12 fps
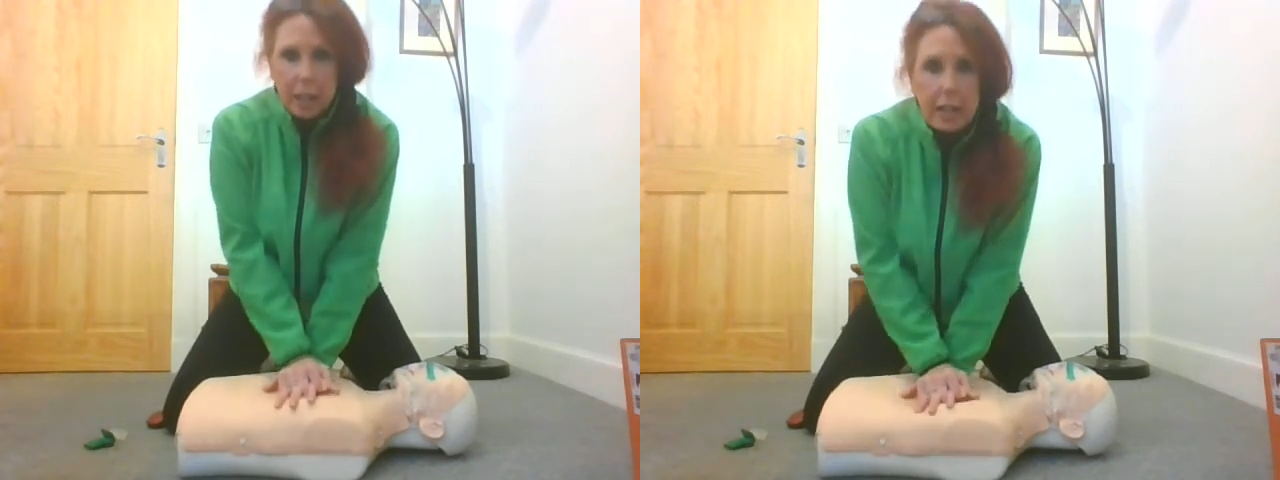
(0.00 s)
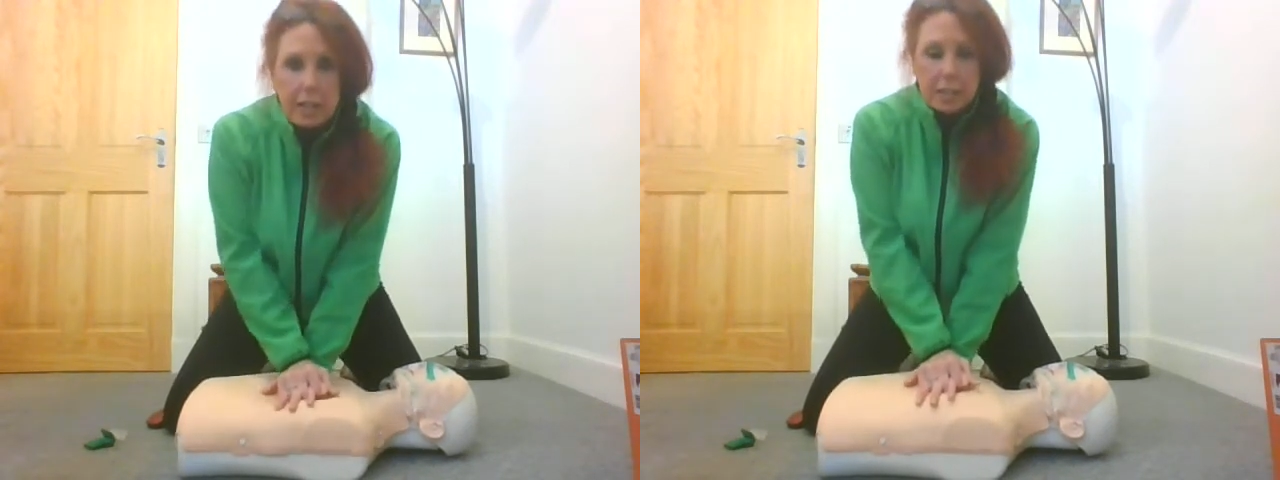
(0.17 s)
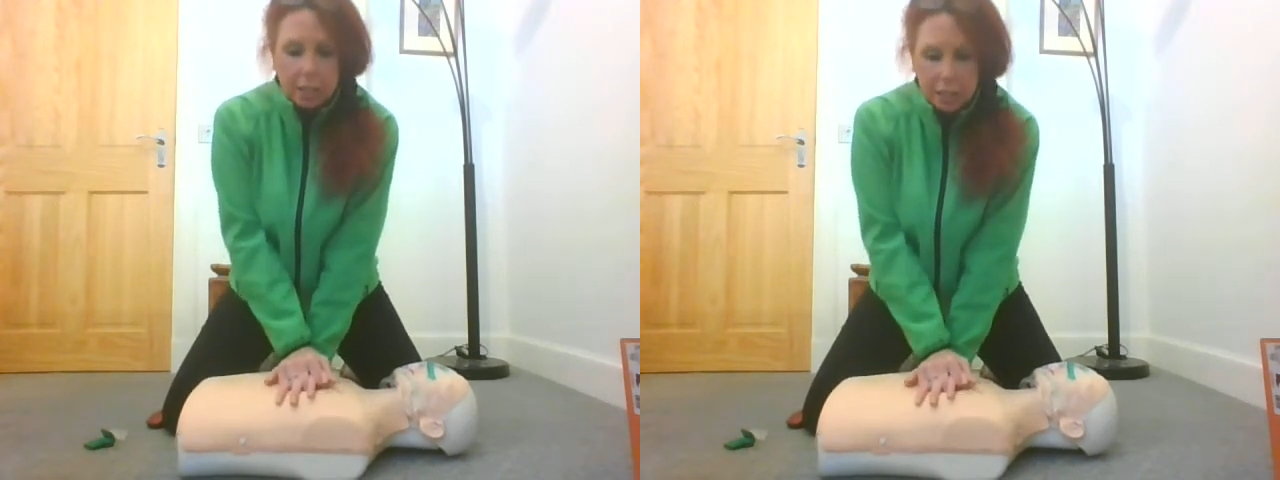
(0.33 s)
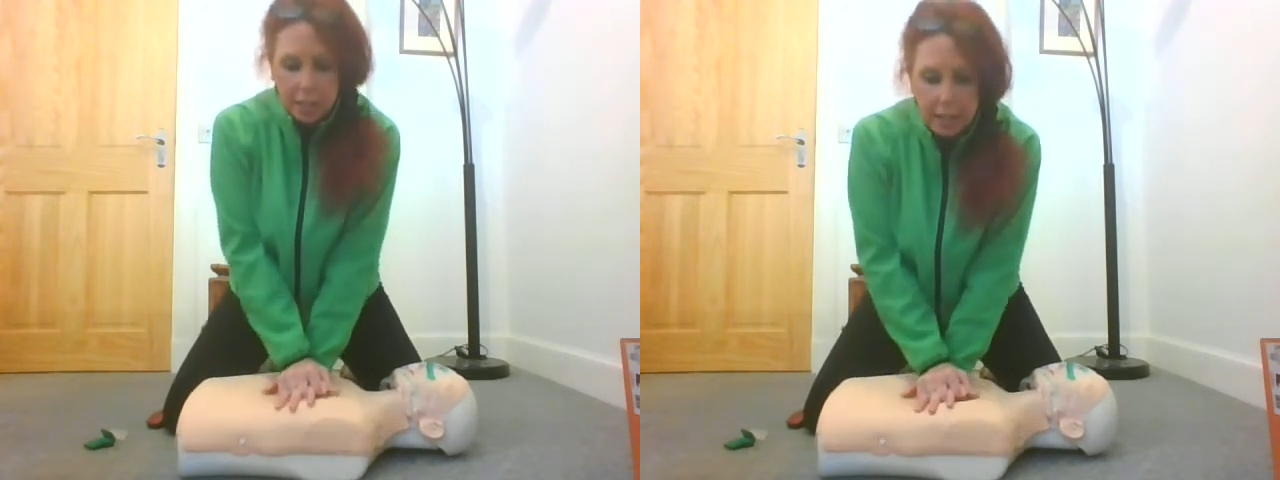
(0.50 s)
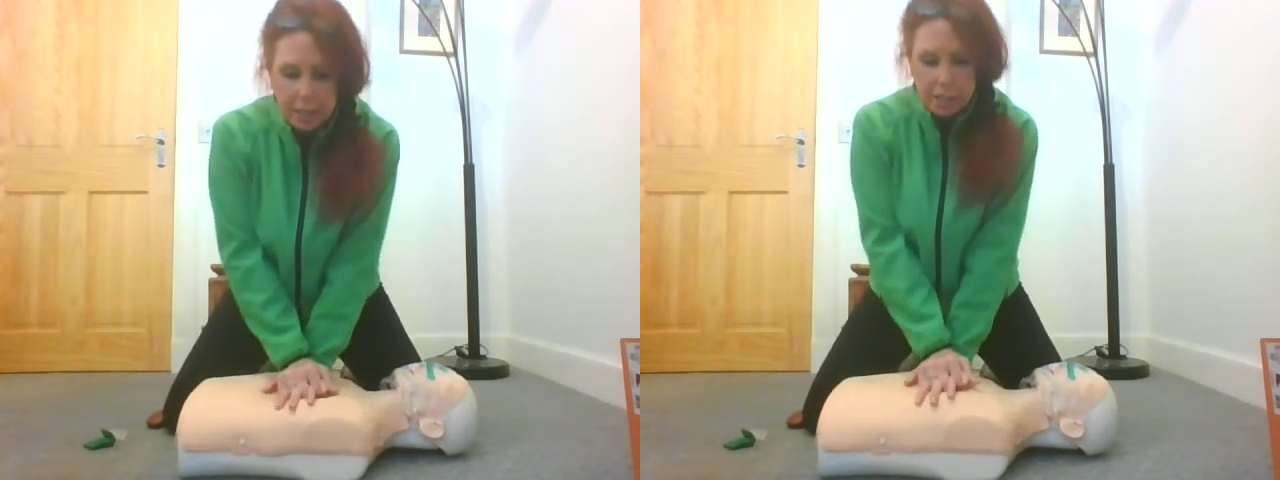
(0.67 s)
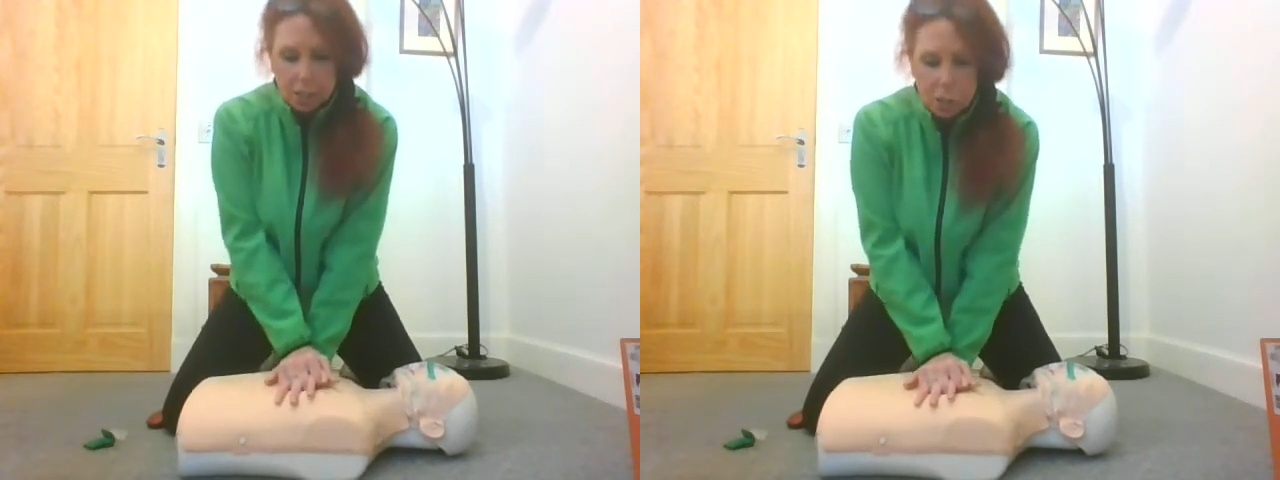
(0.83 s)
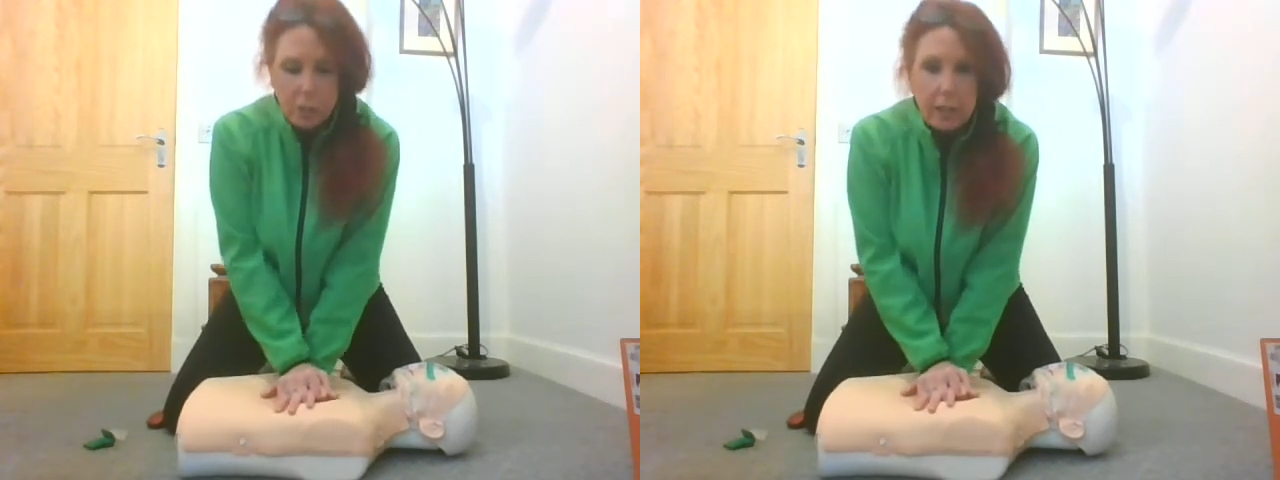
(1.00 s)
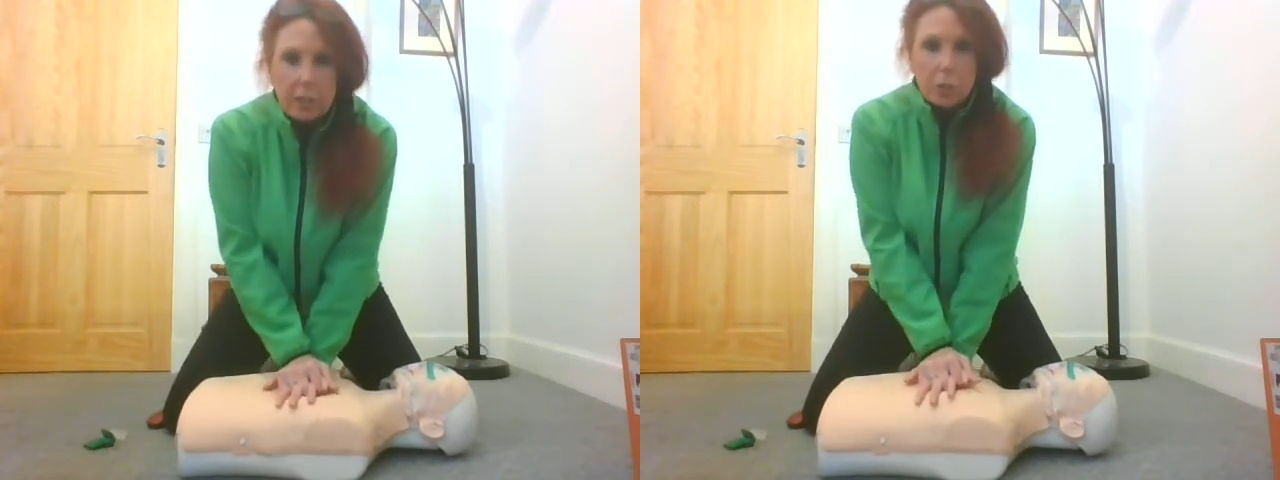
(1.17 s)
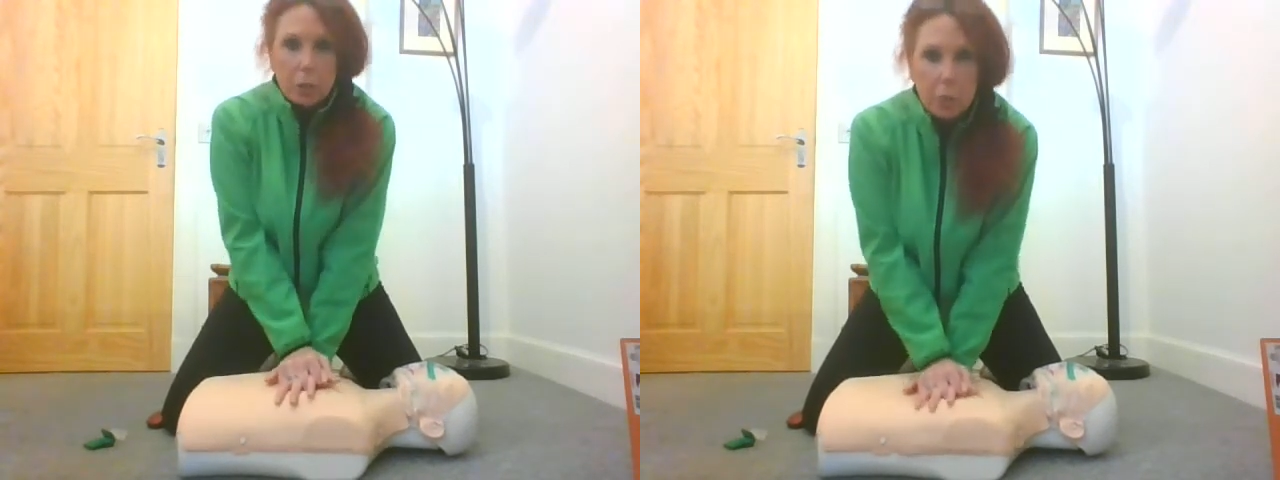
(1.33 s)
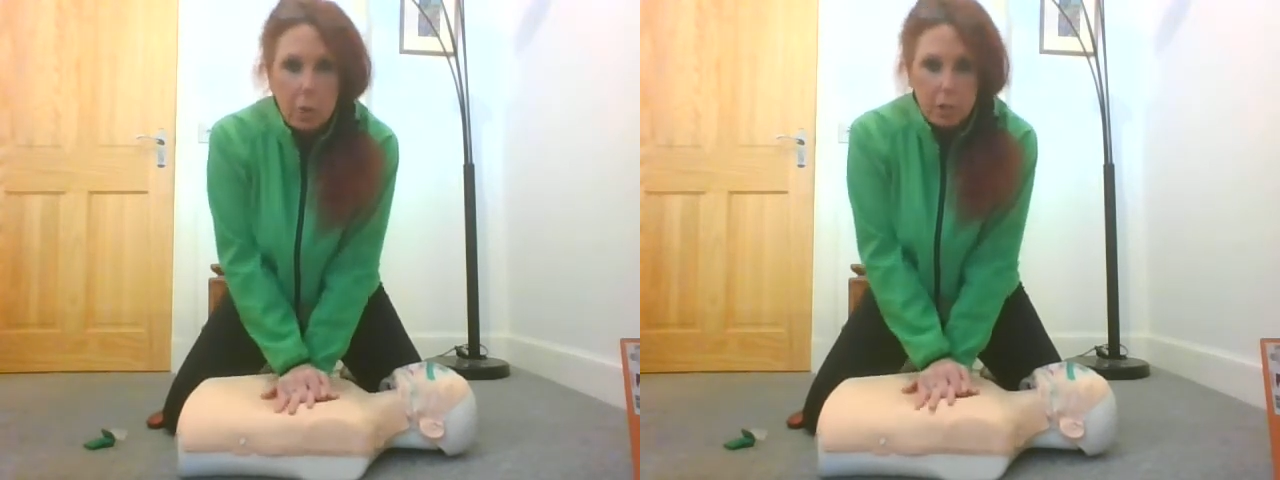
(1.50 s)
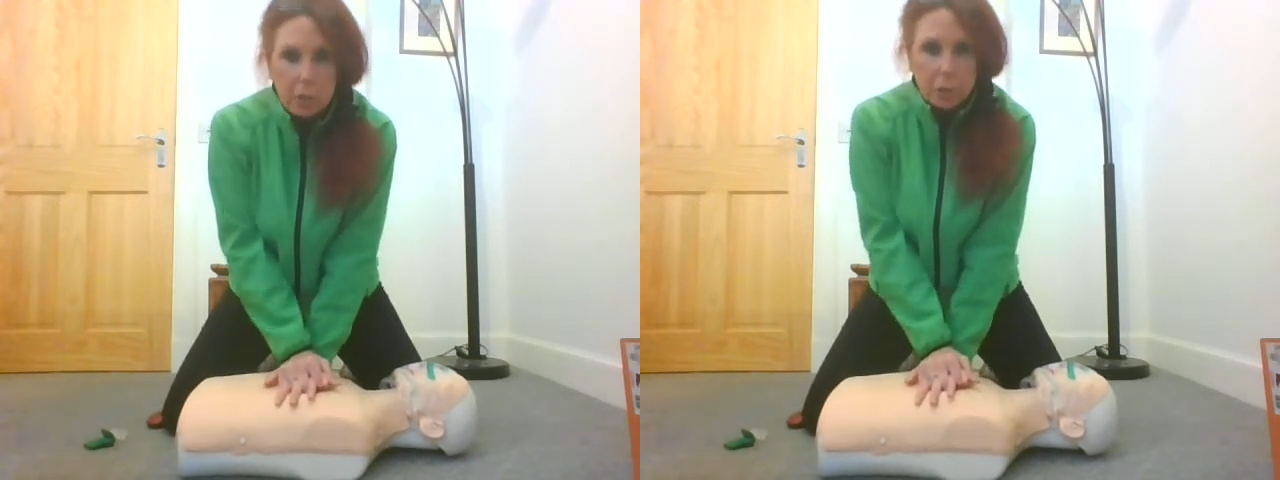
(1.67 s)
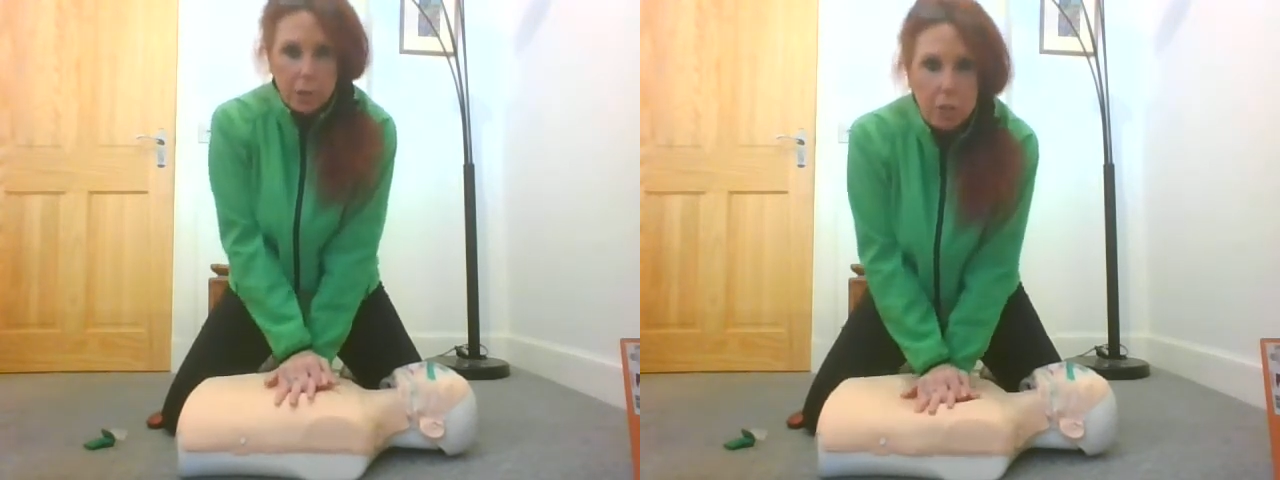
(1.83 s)
18, 19, 20, 21,
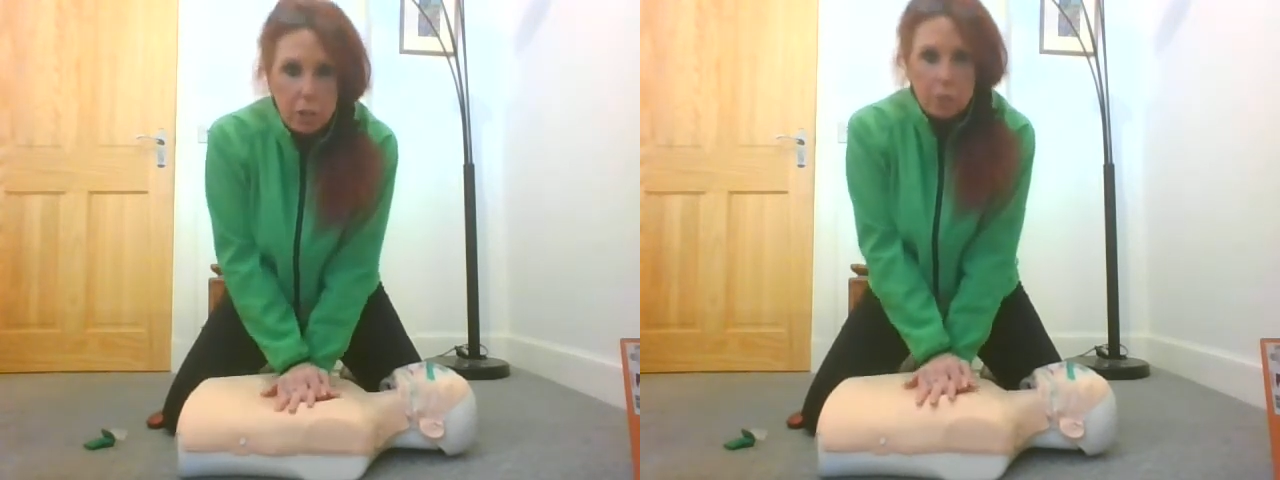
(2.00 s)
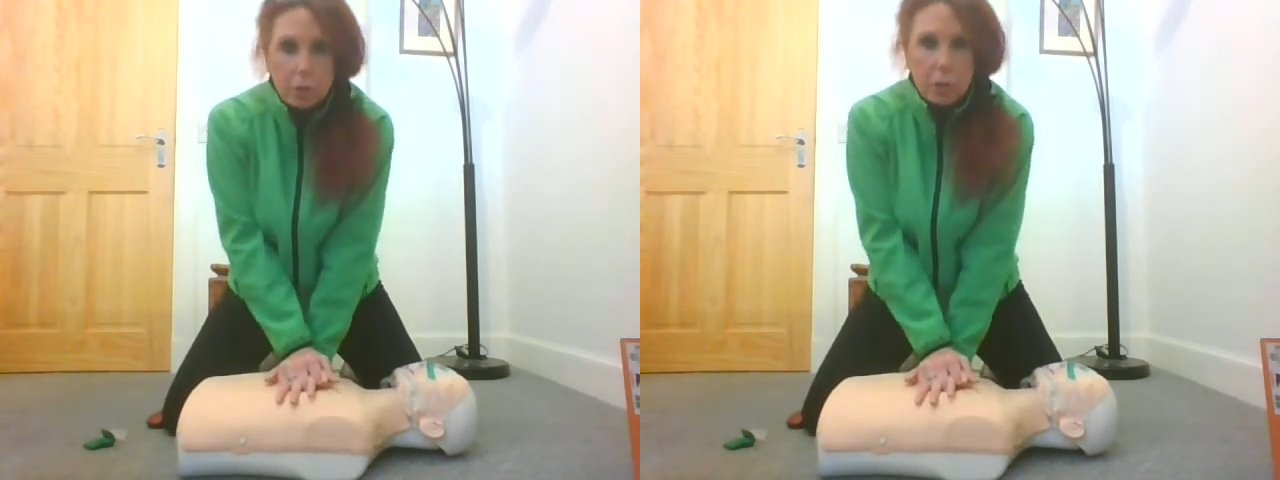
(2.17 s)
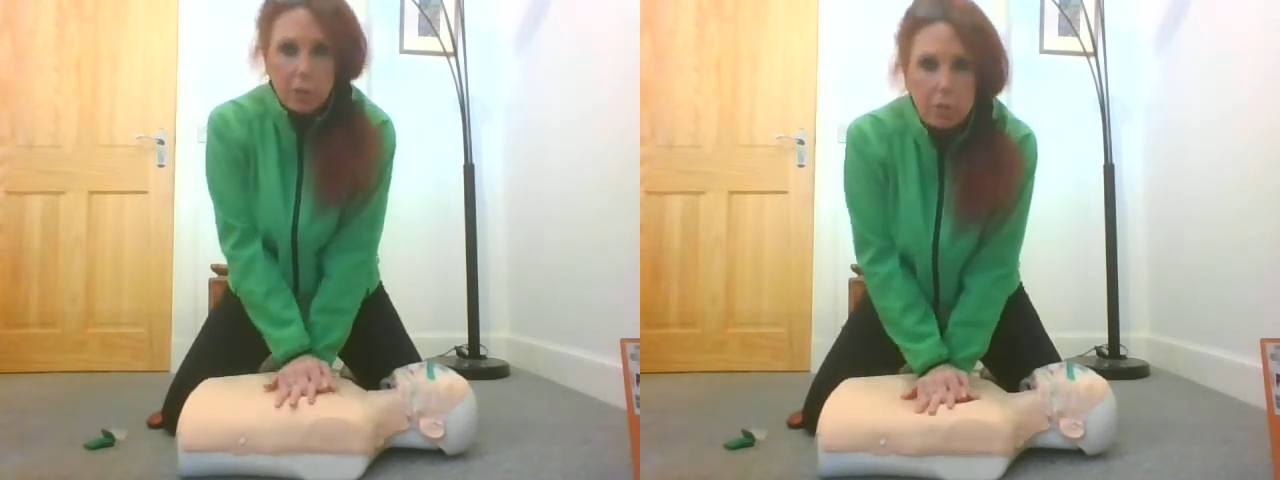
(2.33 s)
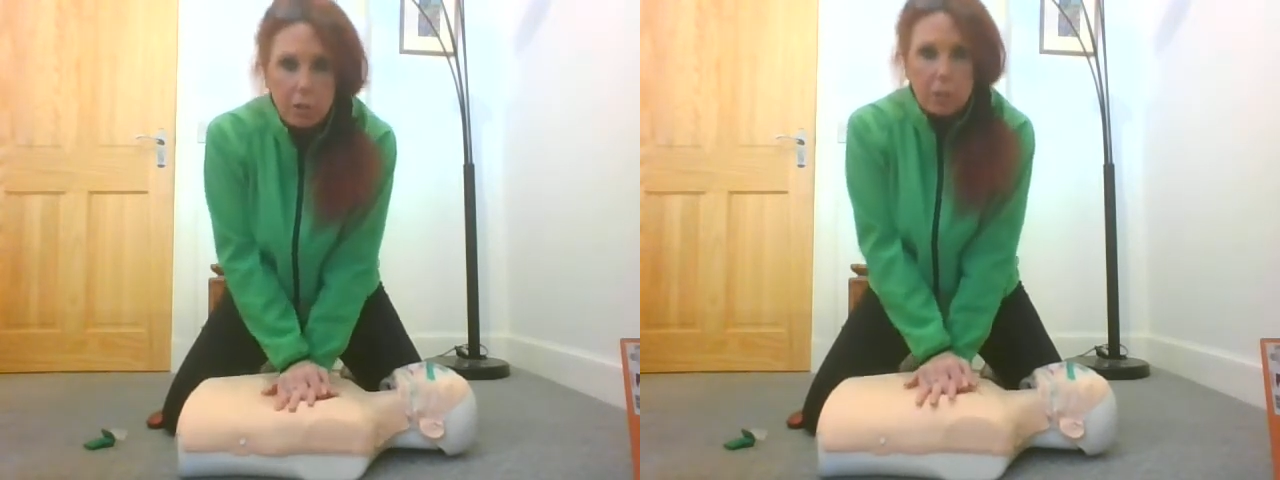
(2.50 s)
22, 23,